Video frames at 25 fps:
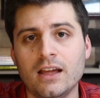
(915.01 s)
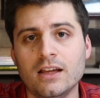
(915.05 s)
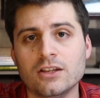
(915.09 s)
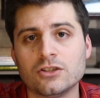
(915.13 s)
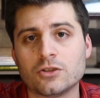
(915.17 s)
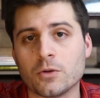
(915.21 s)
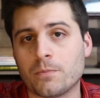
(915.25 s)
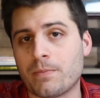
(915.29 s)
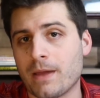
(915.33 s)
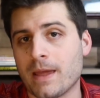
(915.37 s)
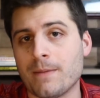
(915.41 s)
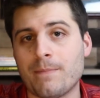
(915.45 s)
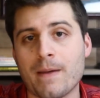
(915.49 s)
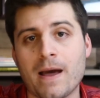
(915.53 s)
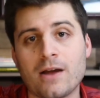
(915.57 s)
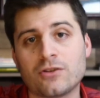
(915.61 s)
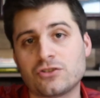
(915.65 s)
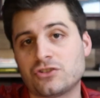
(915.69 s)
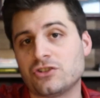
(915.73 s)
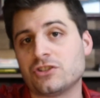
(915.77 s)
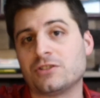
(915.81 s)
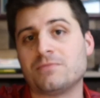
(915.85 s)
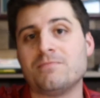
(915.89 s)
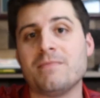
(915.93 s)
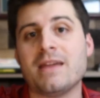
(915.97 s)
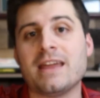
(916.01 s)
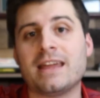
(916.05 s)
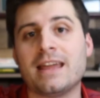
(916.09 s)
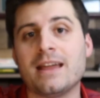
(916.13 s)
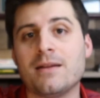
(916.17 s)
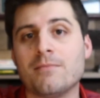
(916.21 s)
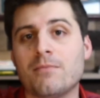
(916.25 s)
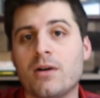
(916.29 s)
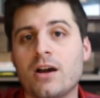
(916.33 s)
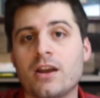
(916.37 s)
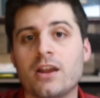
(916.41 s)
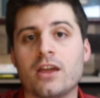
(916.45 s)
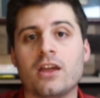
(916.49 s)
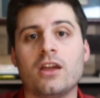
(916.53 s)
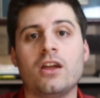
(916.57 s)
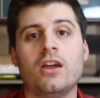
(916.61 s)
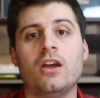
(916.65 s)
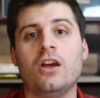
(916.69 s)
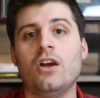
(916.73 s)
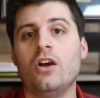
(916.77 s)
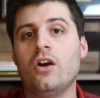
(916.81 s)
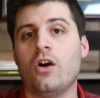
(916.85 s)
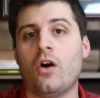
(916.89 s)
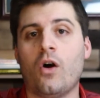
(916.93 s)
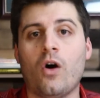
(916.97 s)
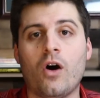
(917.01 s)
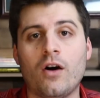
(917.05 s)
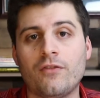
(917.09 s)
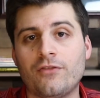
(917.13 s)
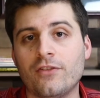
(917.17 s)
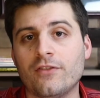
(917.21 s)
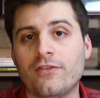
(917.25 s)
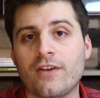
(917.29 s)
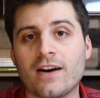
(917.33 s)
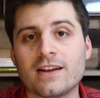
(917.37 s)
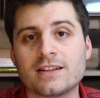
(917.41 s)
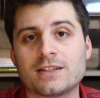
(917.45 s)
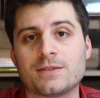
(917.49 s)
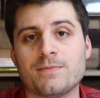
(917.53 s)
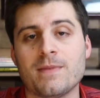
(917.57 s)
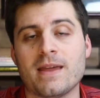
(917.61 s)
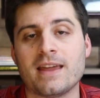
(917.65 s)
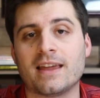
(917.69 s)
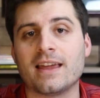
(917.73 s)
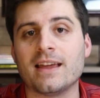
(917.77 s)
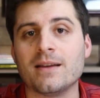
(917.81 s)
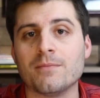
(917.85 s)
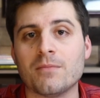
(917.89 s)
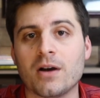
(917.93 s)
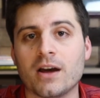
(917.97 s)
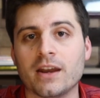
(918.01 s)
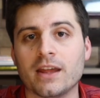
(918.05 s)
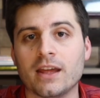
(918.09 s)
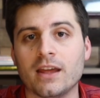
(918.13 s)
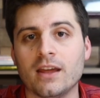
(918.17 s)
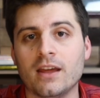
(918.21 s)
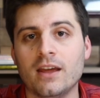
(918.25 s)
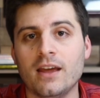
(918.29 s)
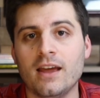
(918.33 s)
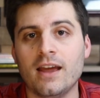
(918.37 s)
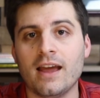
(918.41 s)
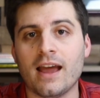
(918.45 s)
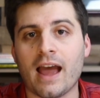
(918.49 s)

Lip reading: So PayPal is just making money off of us making money.